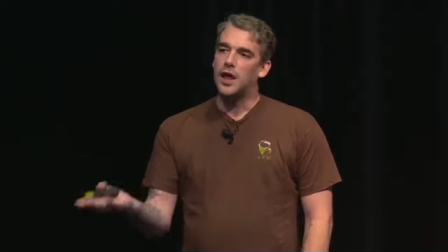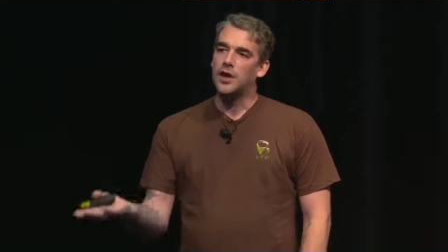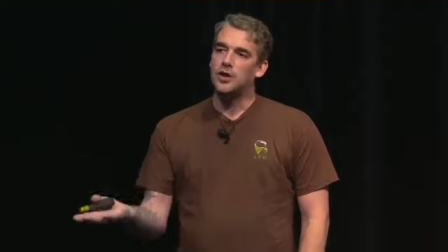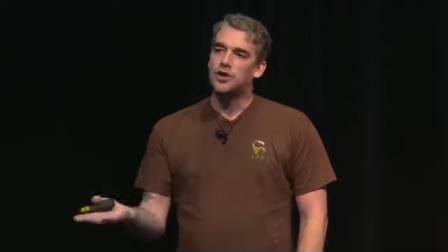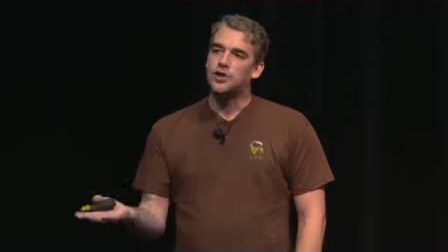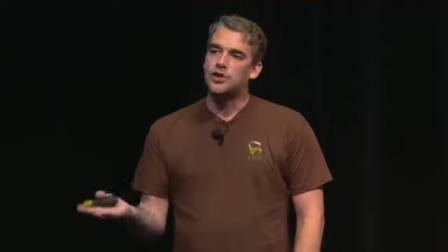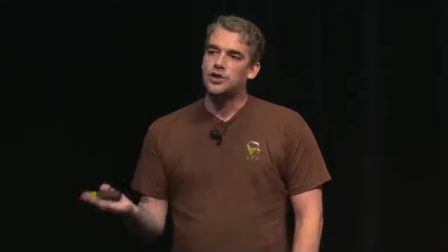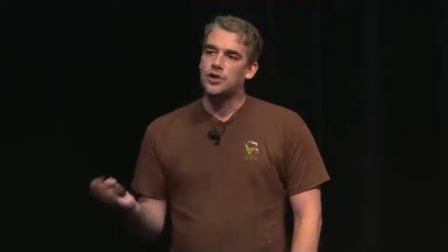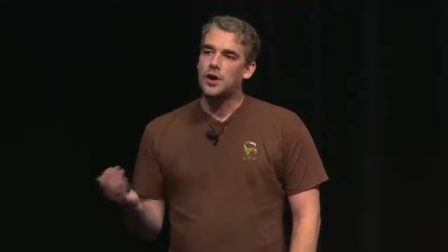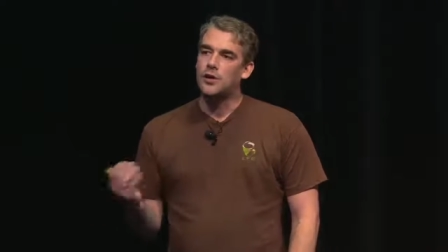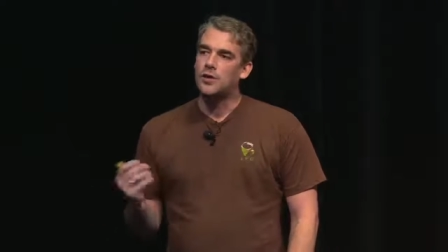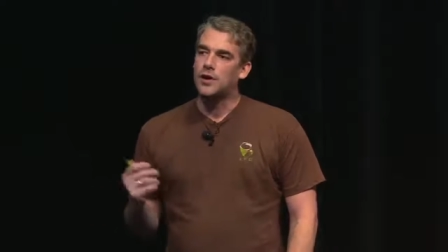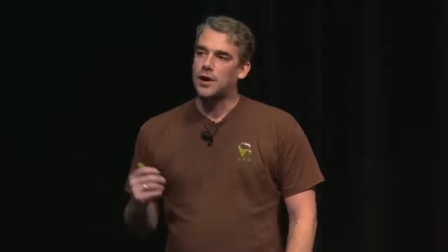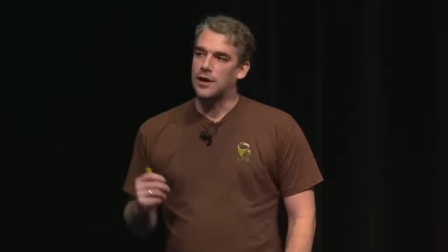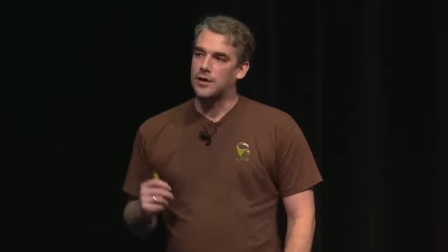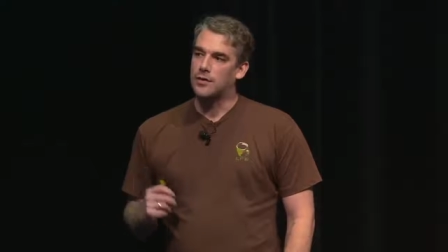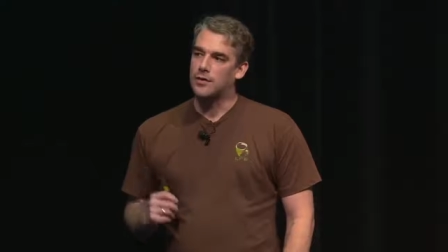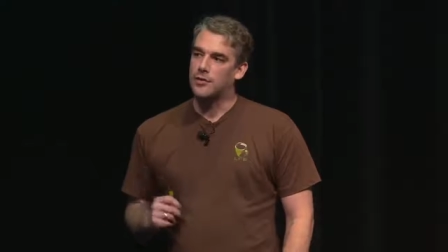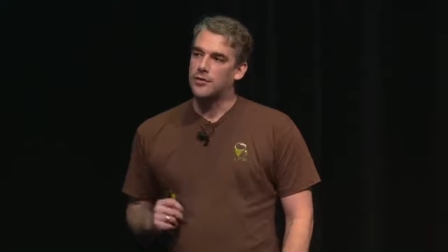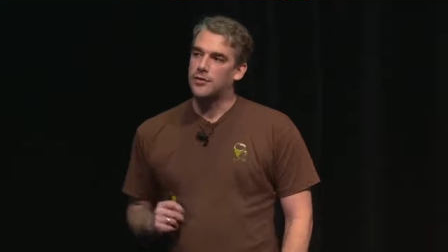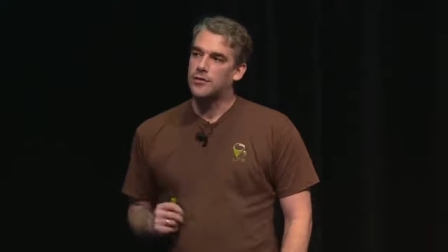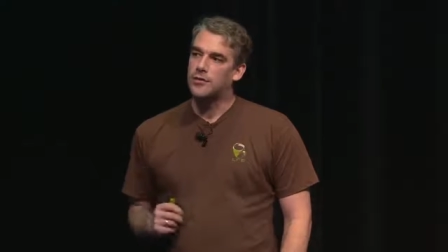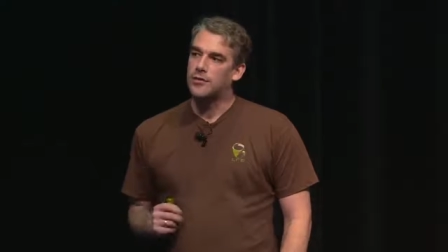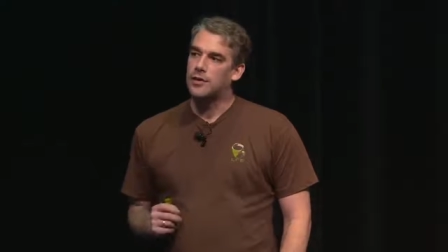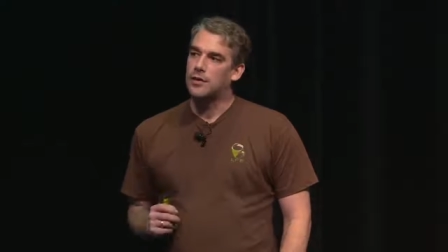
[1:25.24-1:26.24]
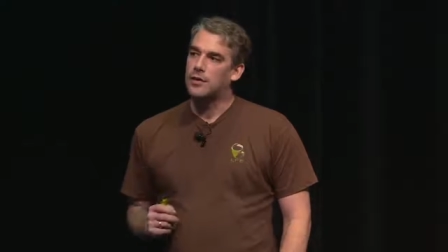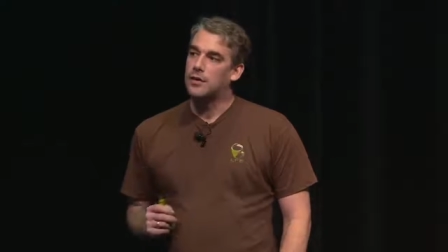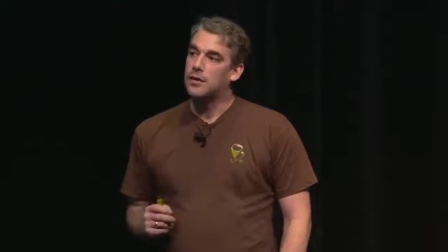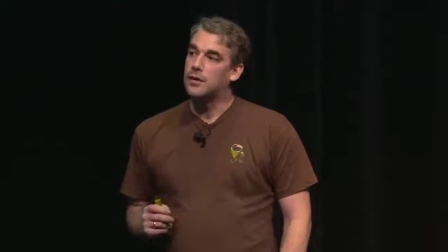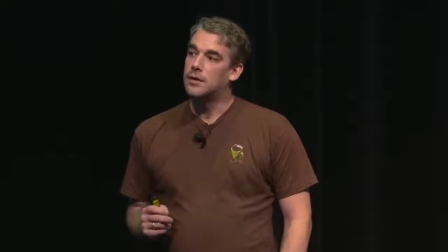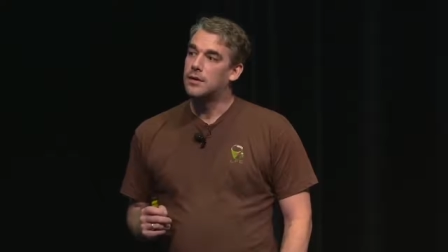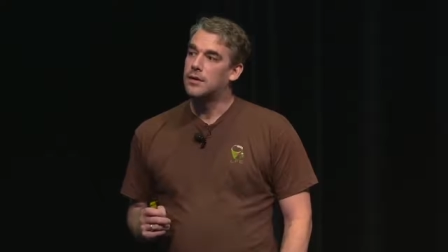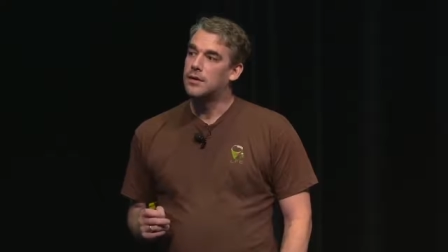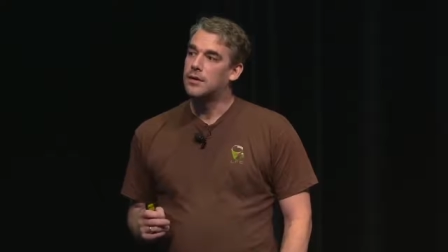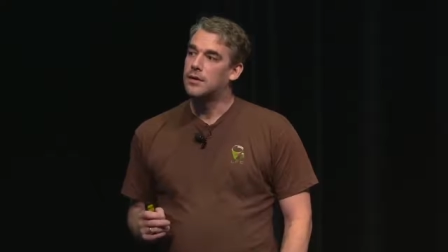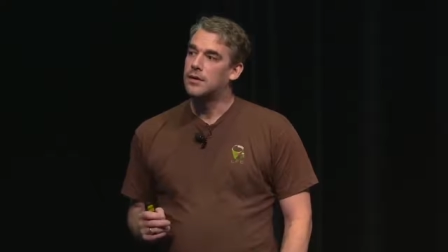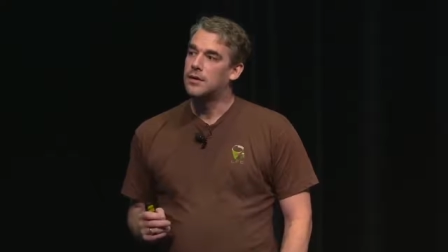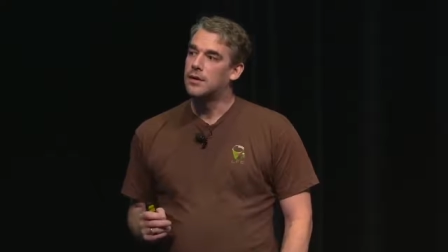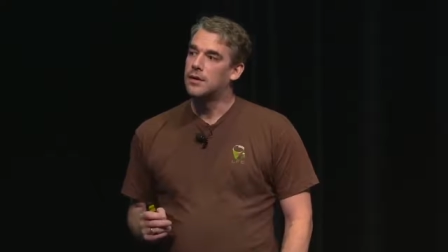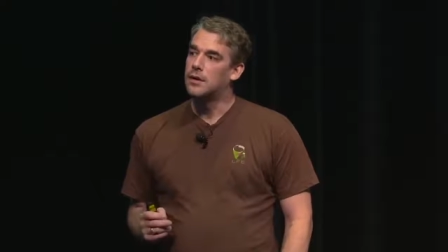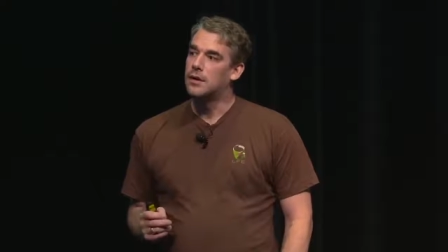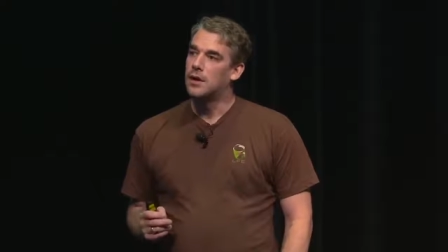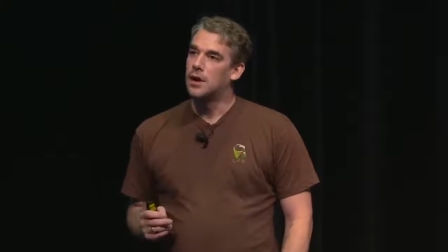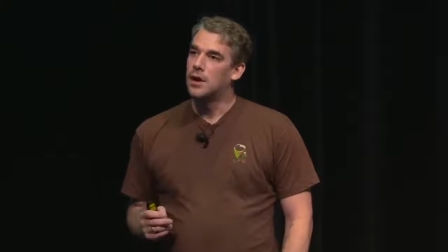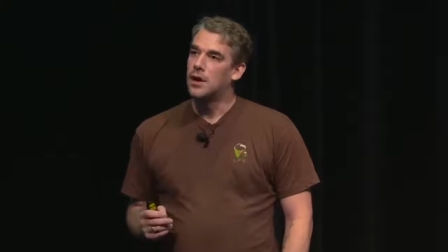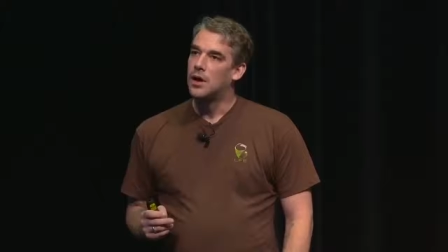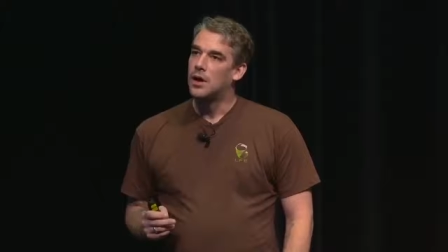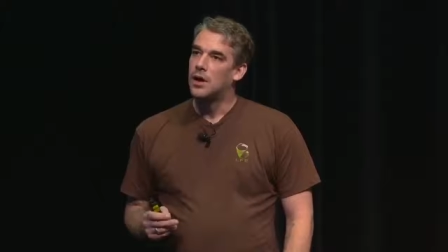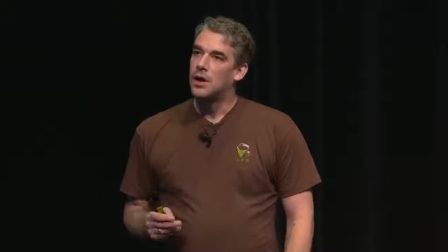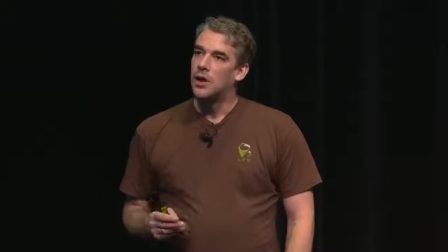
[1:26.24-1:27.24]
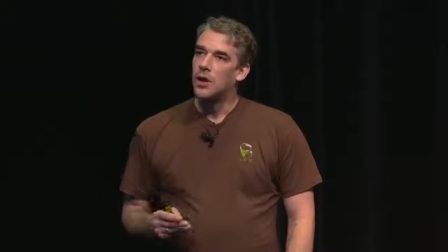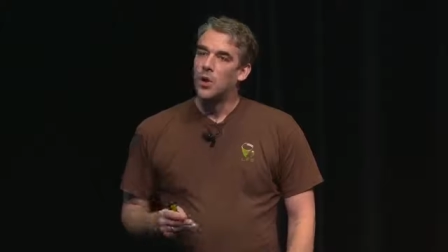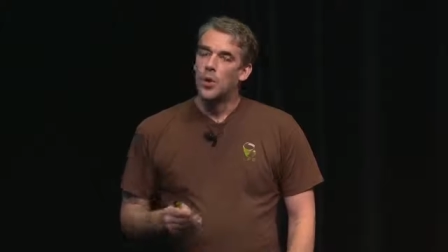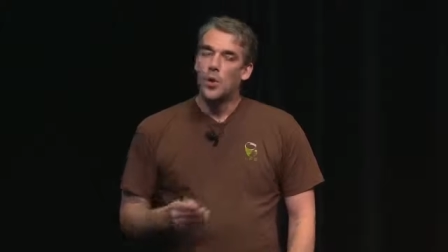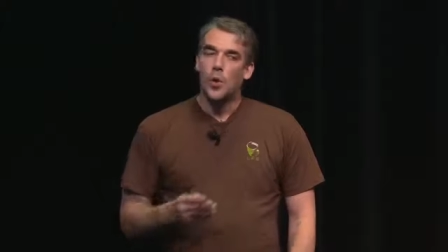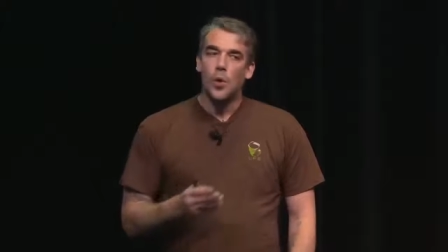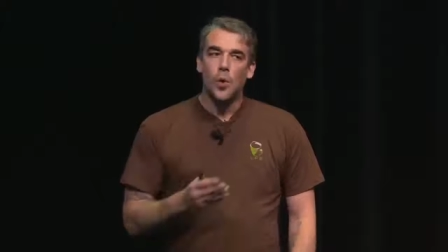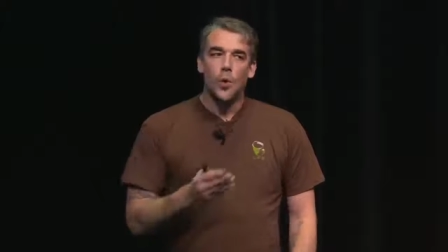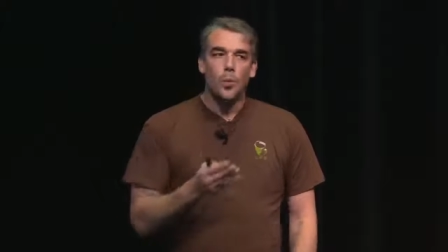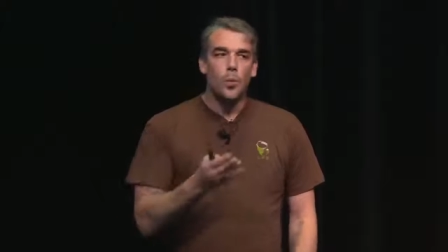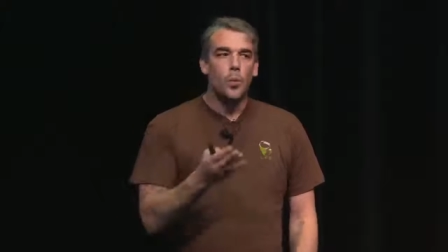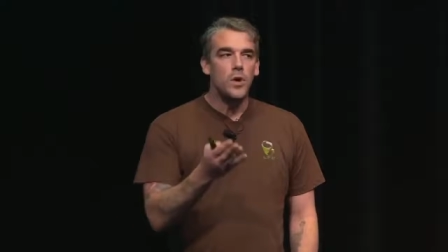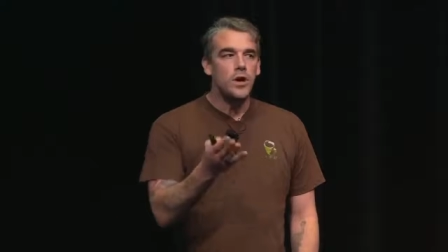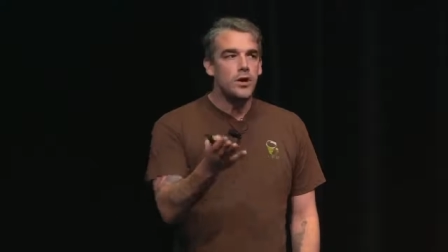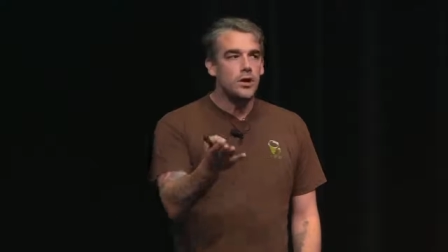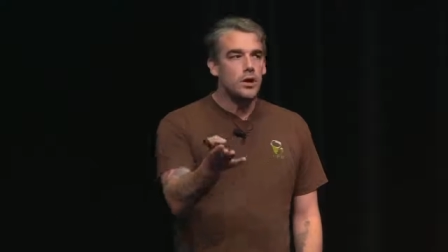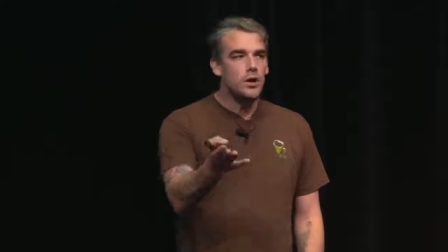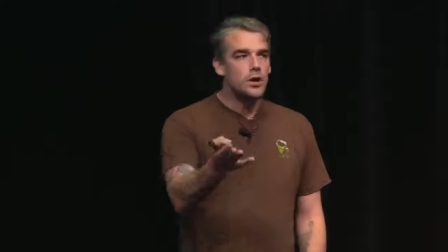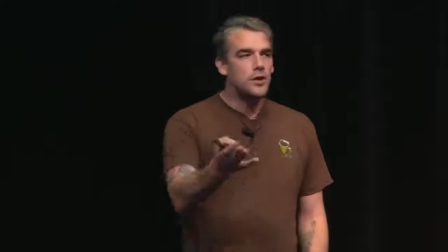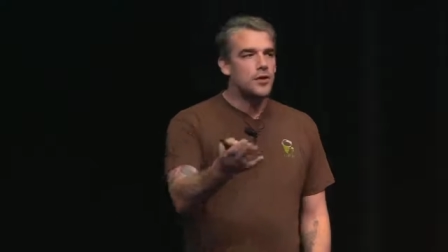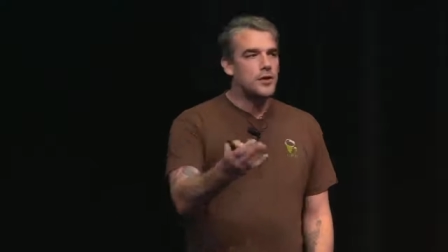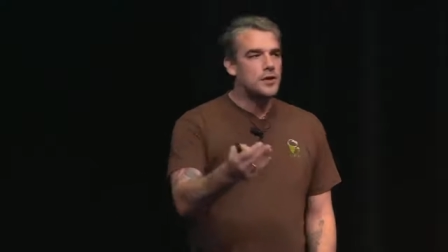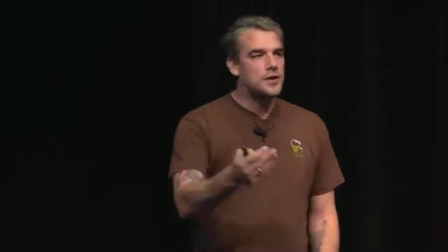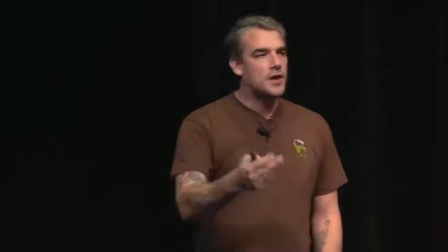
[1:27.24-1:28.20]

insurance. When you go to